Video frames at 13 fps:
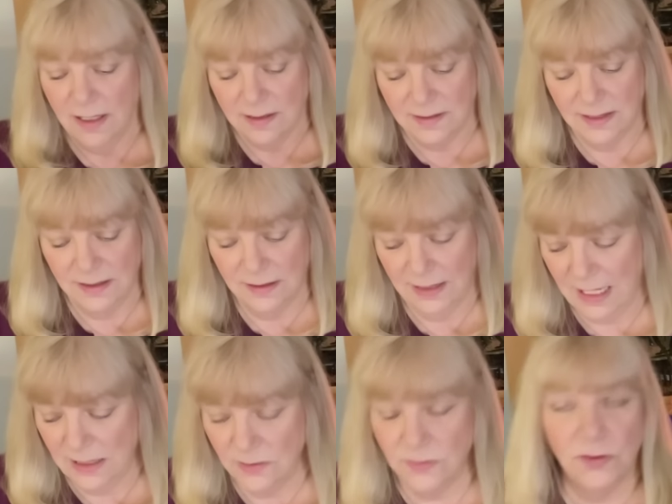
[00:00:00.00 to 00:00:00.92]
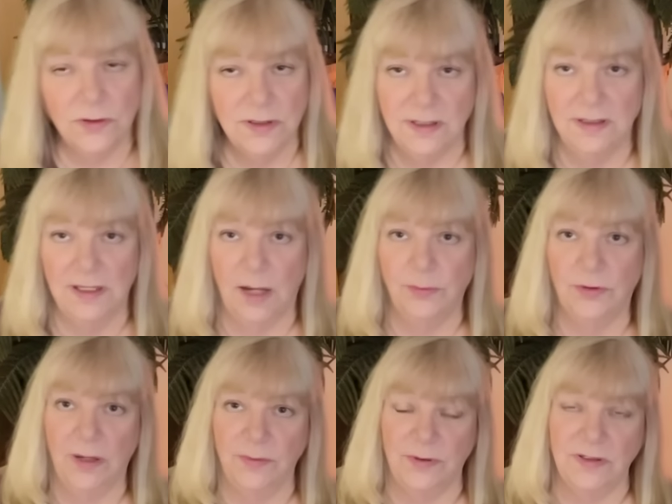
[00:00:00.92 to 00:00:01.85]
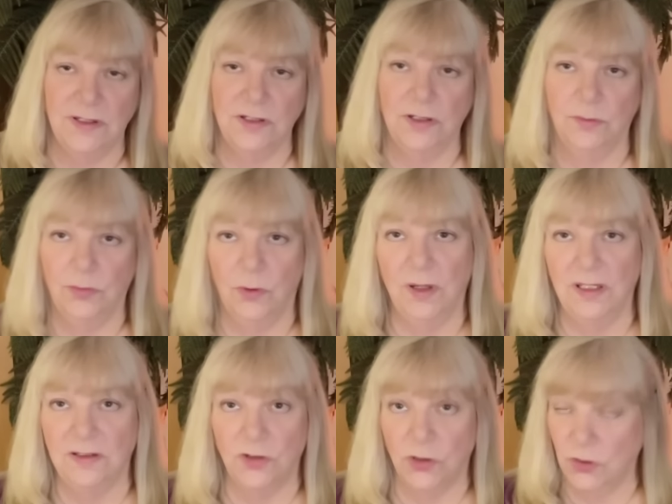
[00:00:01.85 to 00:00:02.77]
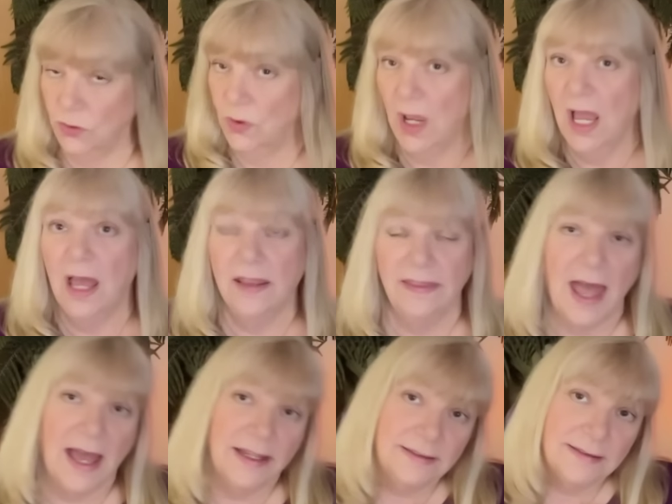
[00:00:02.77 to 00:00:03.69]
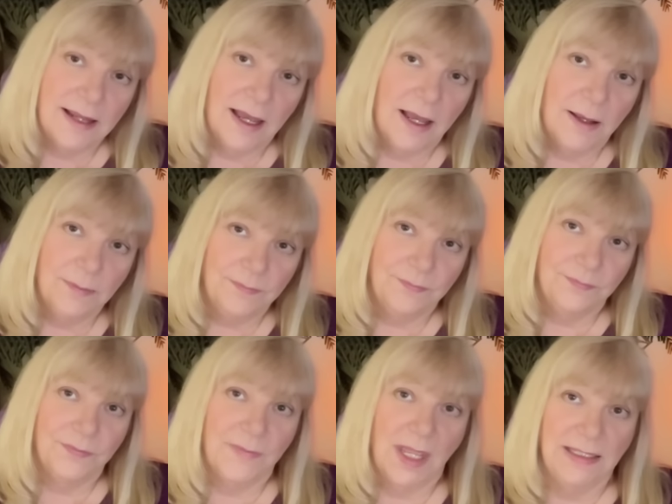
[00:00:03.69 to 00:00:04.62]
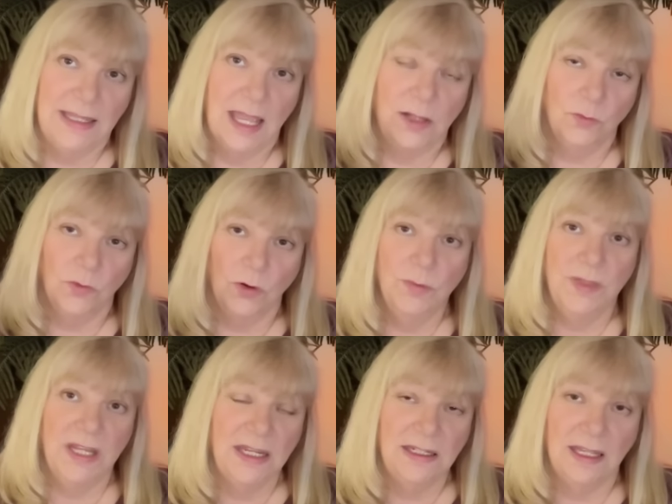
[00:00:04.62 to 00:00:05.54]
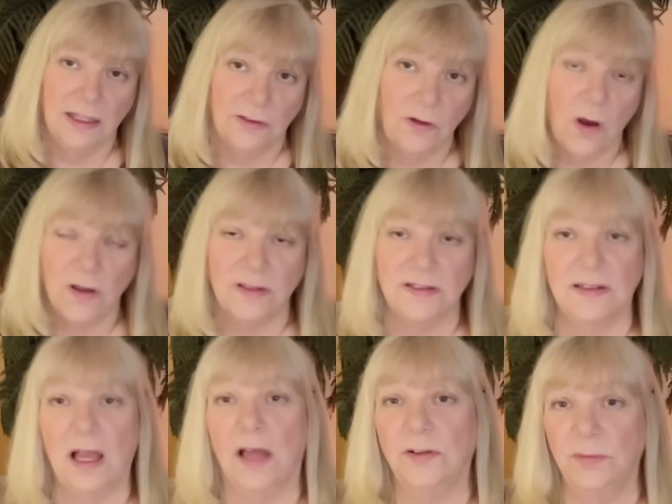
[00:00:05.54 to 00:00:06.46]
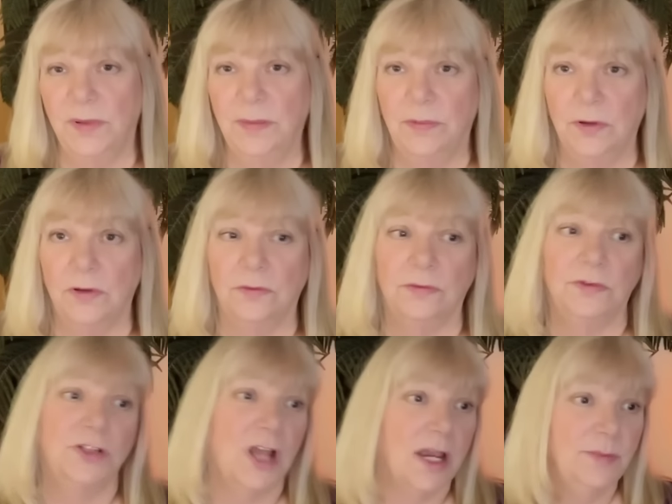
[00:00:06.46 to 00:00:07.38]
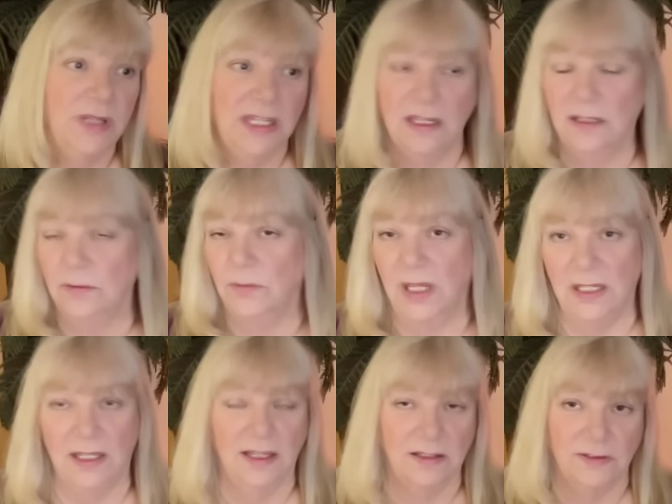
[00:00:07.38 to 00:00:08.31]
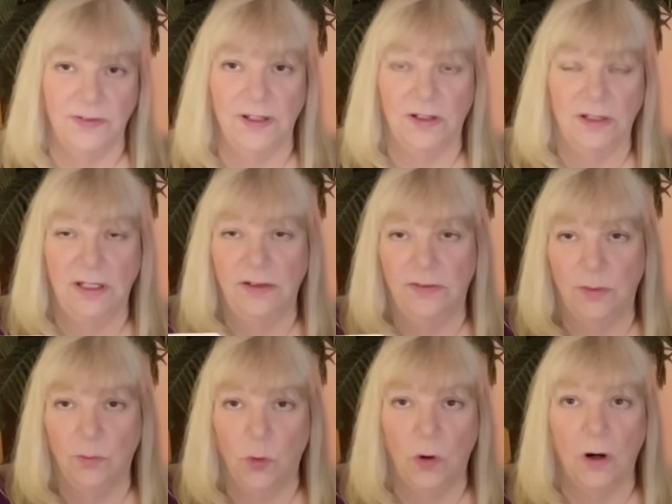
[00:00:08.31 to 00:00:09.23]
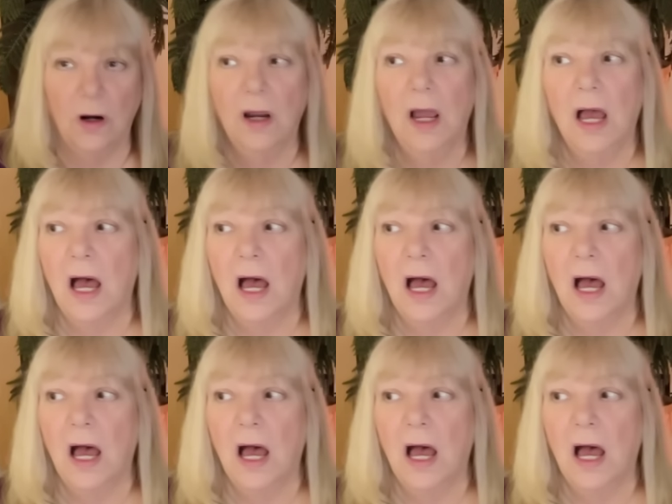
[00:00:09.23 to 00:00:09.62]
See, the Eight of Swords in the upright position points to that, um, again, ruminating thoughts, other people chiming in, making us feel even more.